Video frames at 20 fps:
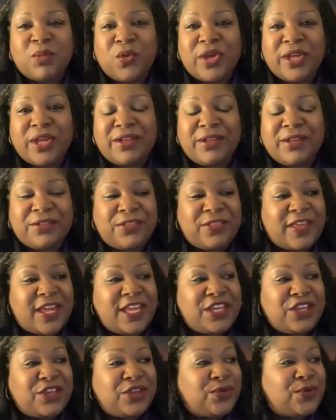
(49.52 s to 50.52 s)
well,
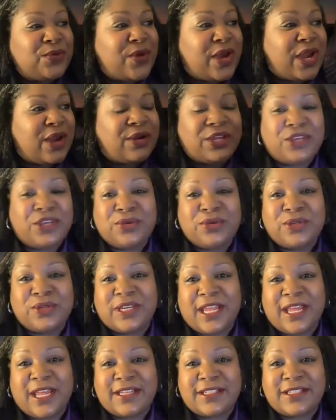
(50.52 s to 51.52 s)
thank you. How are you
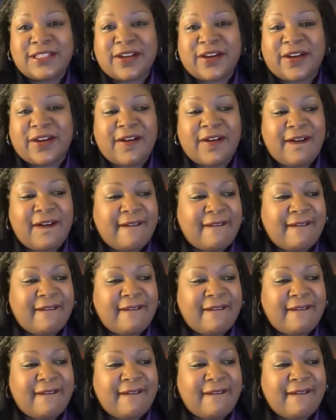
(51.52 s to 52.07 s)
today, sir?